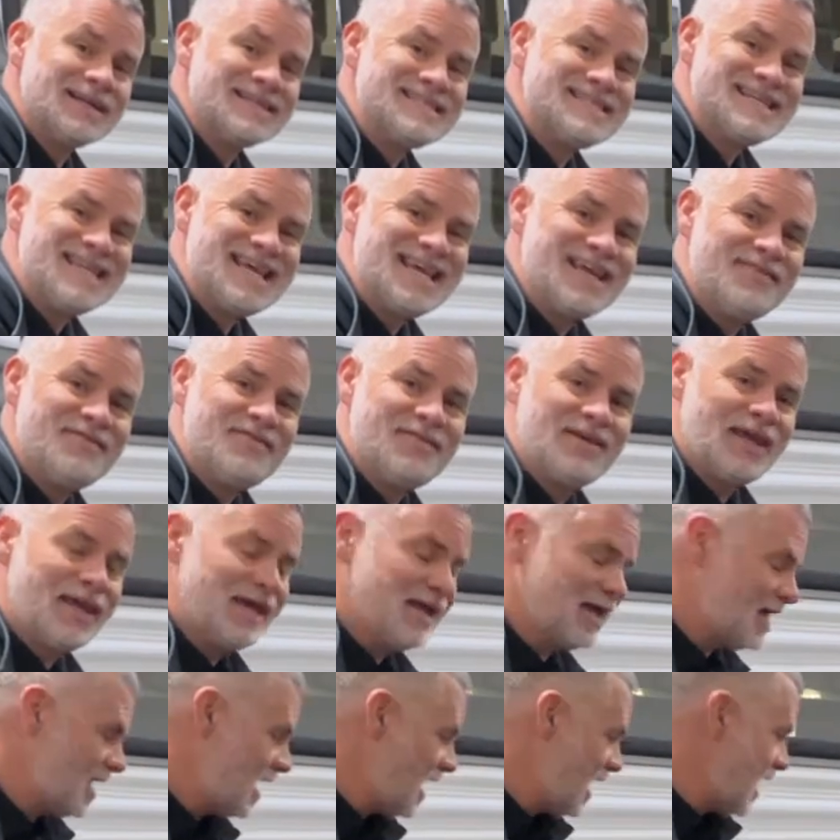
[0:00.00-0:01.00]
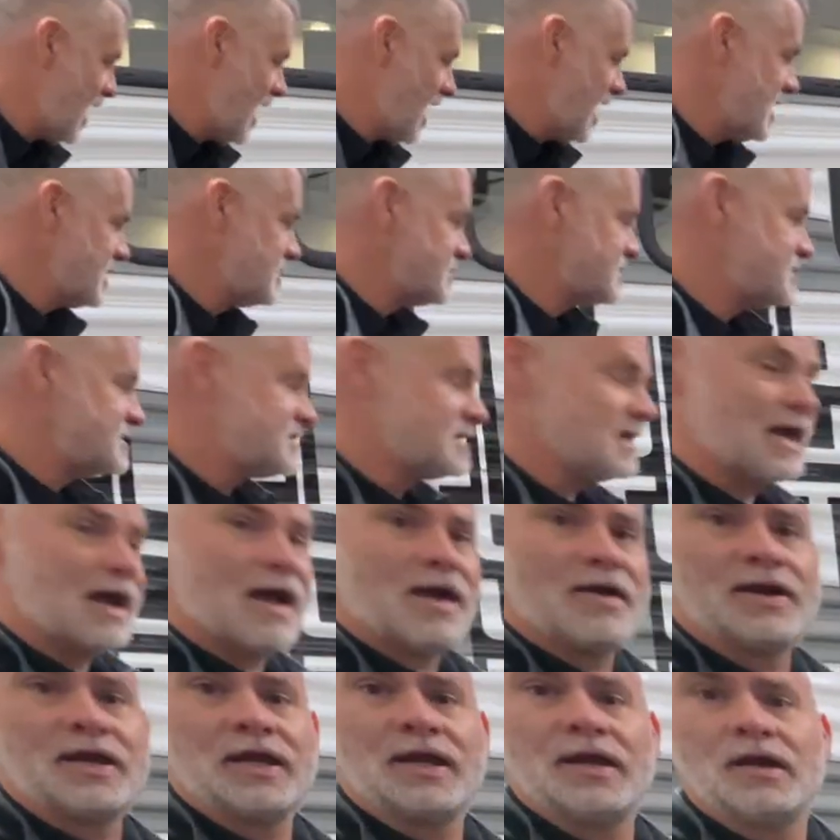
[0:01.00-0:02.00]
a T V and sit
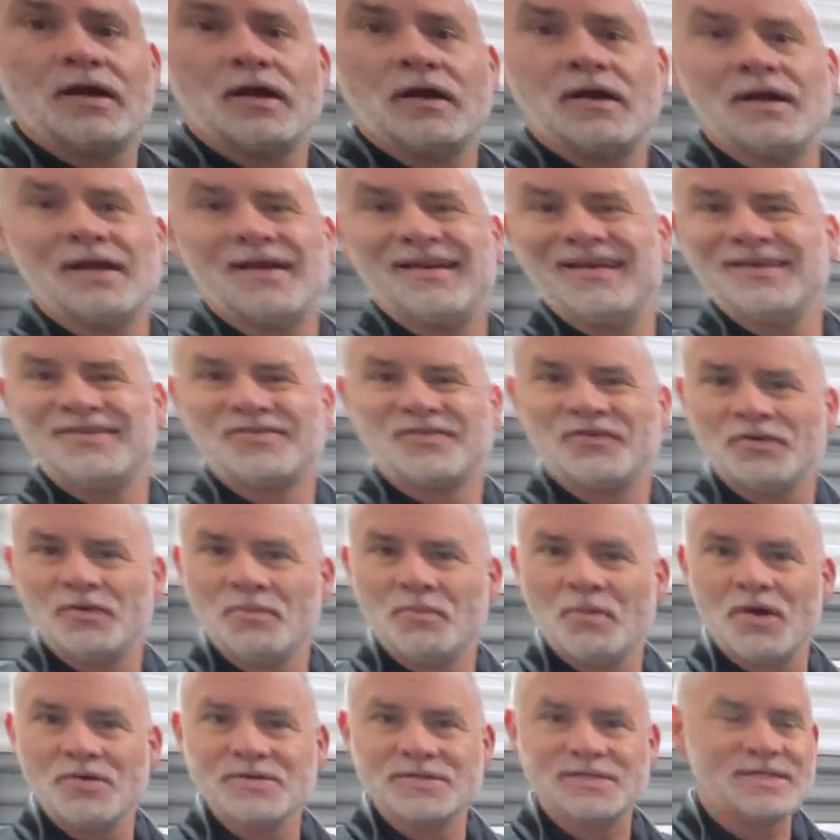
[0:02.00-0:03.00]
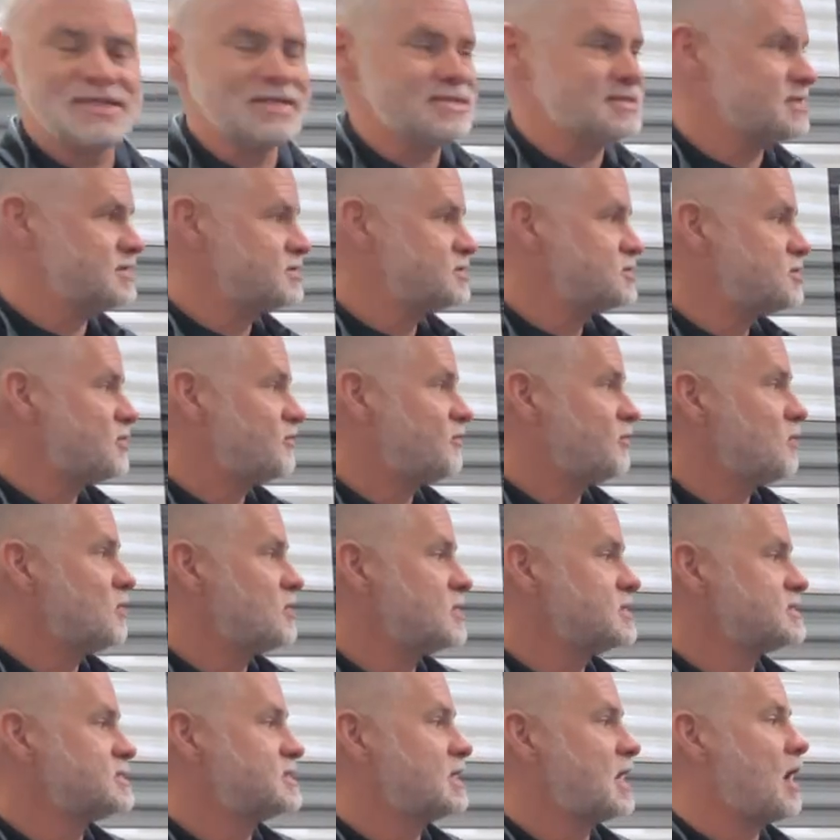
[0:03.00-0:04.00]
out here. It is football season, so if you
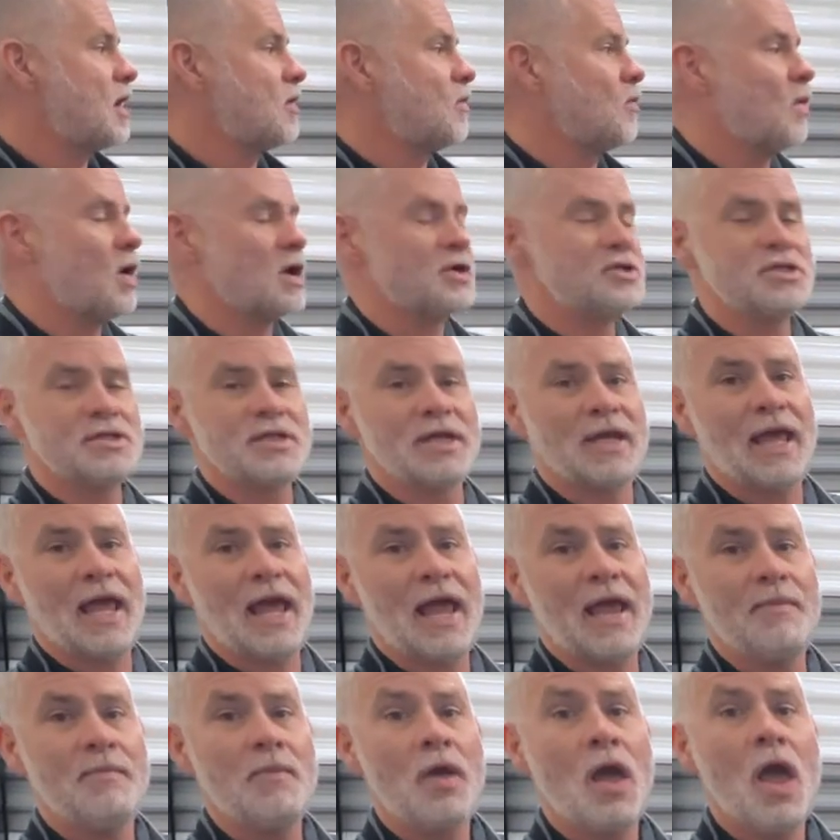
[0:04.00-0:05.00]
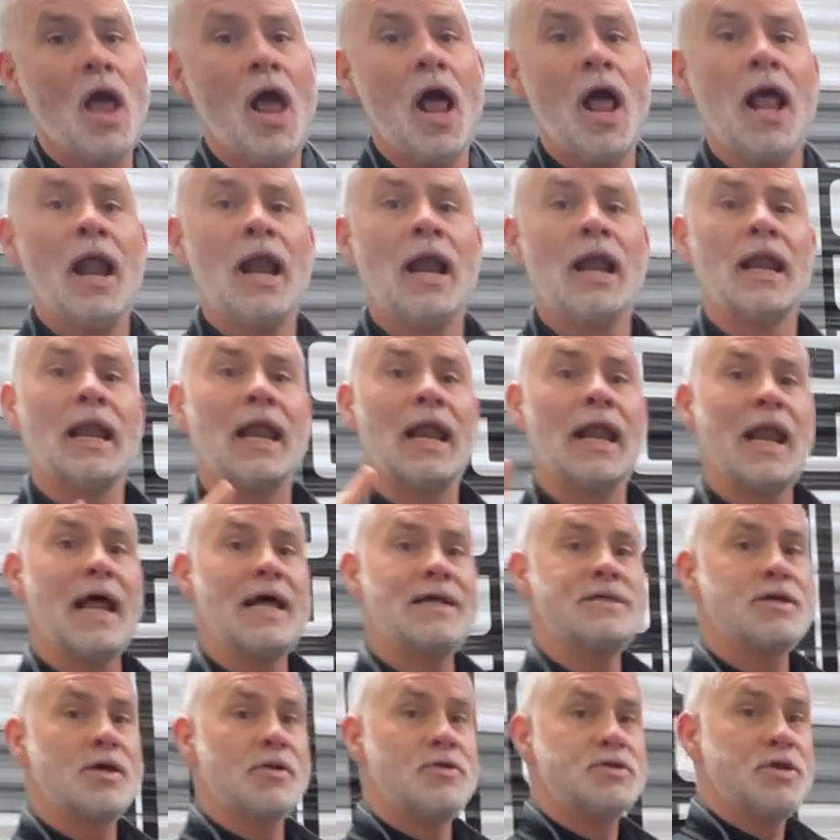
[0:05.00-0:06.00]
want to sit out and watch the game,
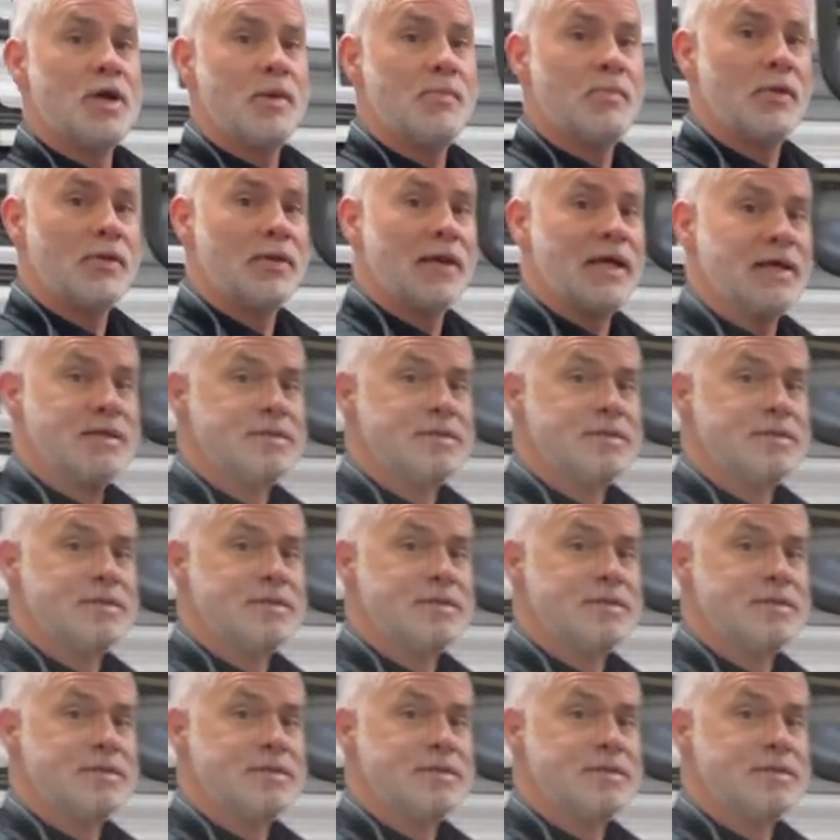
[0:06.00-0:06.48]
let's go jump on the